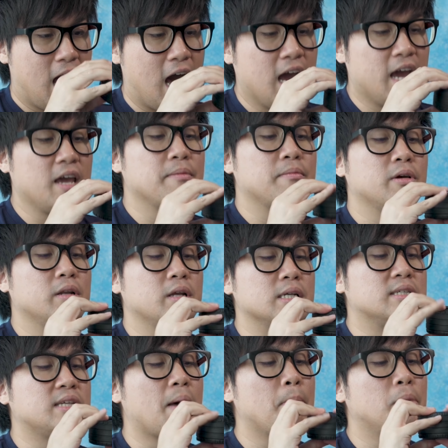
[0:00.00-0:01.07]
I am
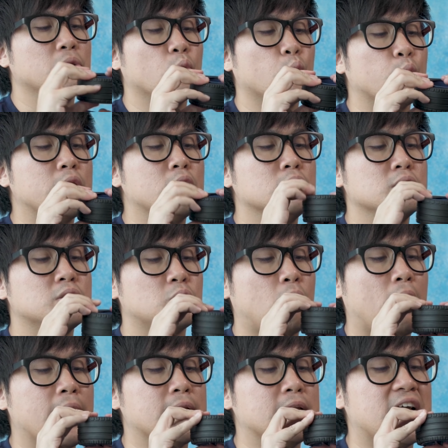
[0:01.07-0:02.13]
gonna assemble the
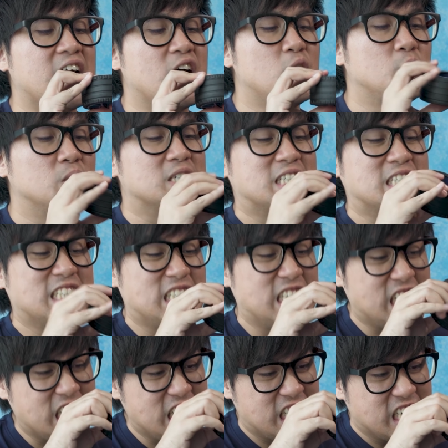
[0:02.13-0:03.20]
wheels right now.
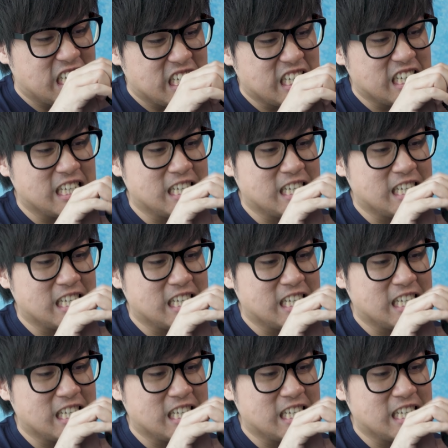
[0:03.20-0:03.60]
Eek.